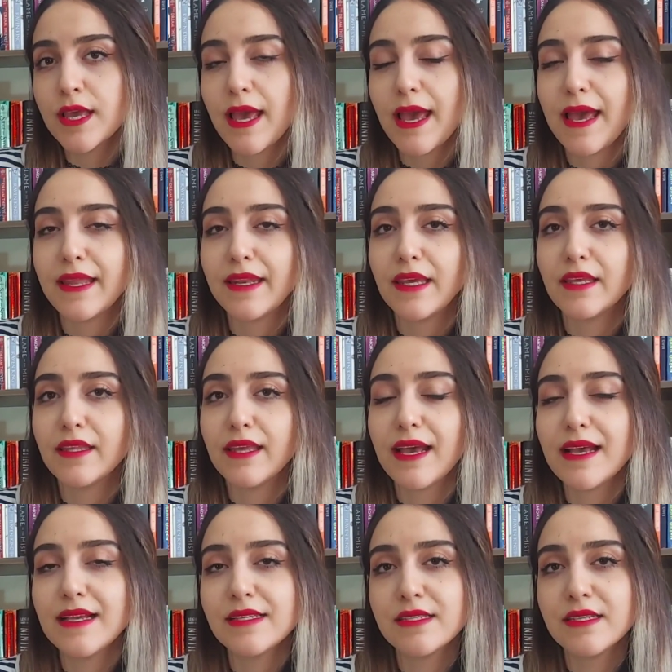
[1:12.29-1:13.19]
and it
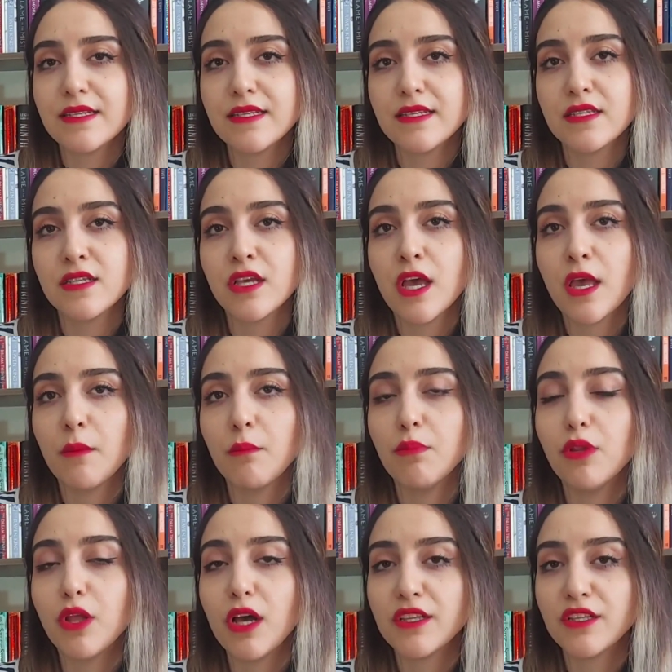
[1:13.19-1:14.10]
has this
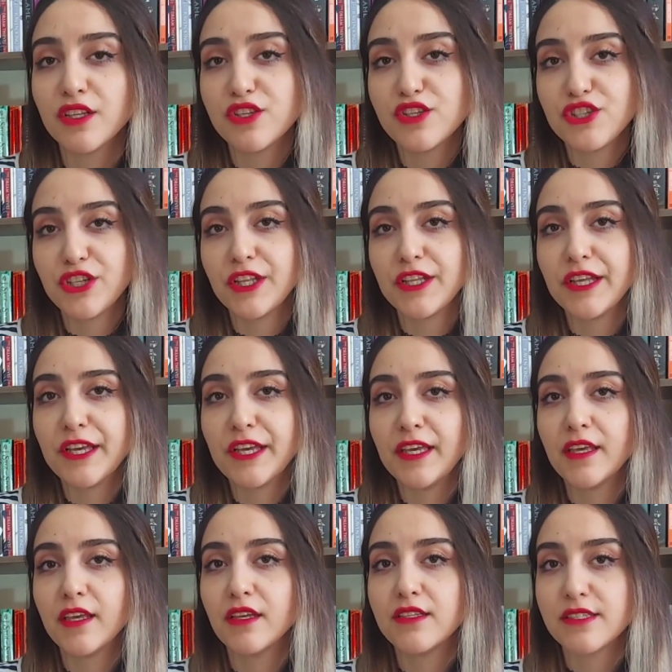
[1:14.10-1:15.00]

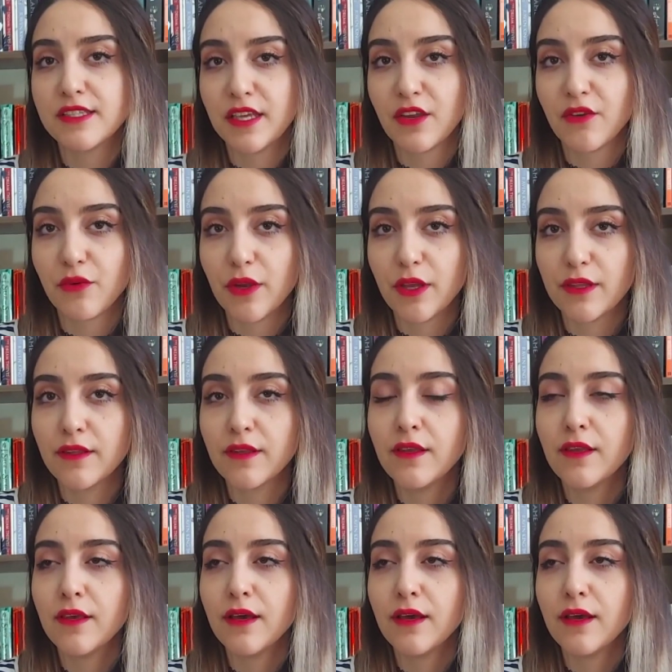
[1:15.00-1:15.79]
blood-chilling secret.